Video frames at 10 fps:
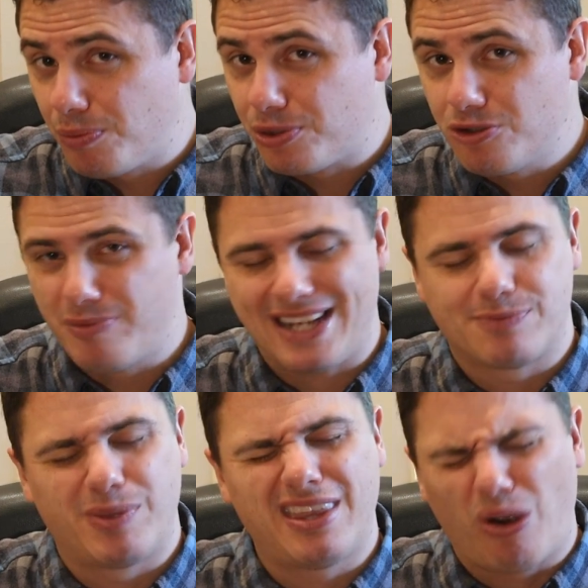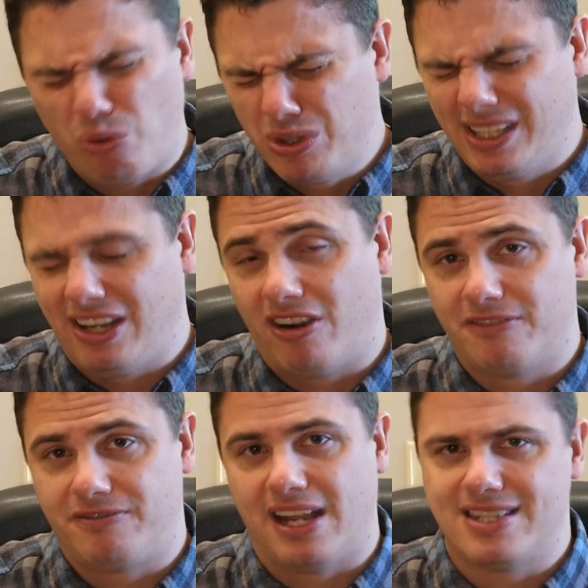approved mass, but they are really hard
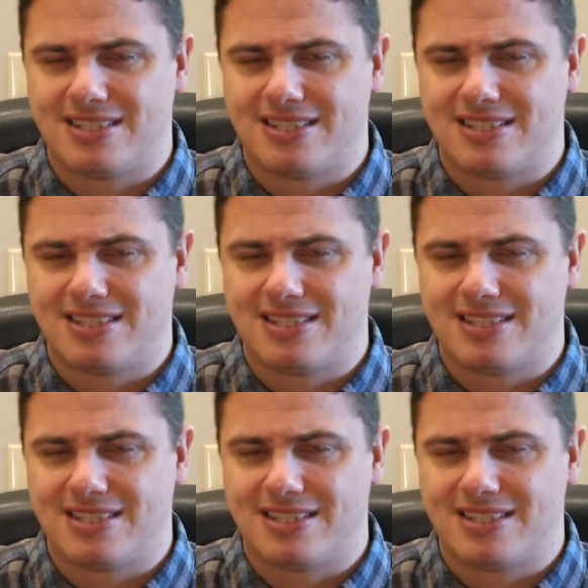to find.